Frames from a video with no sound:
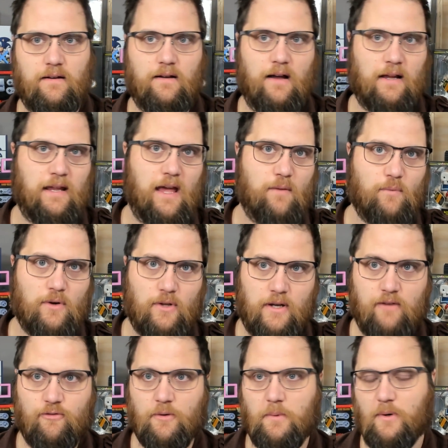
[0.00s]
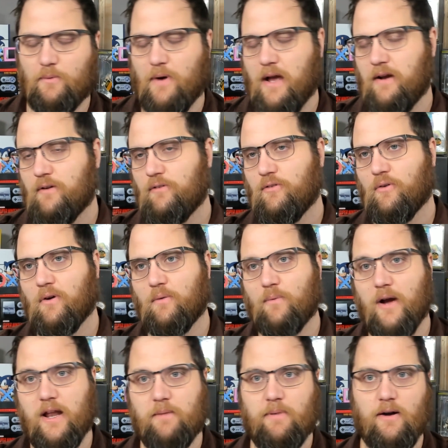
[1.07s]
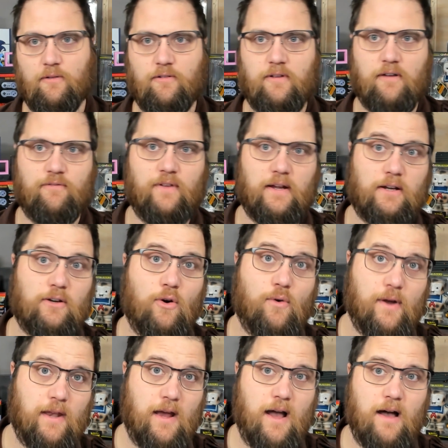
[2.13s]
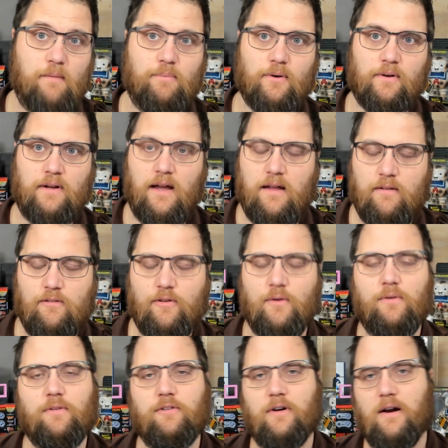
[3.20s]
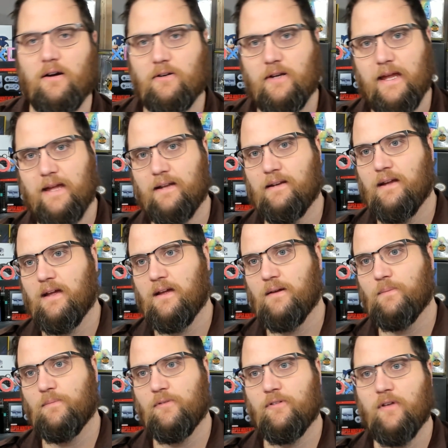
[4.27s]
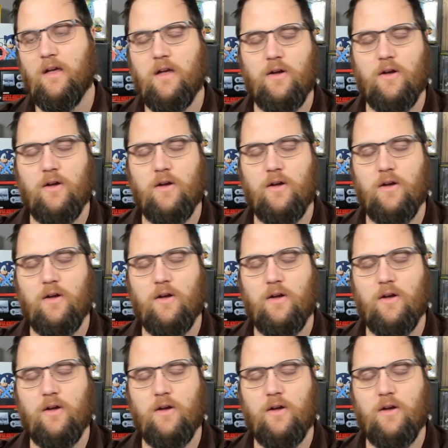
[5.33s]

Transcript: Again, we're looking for more writers who can write about stuff like coin-op or consoles or arcade games.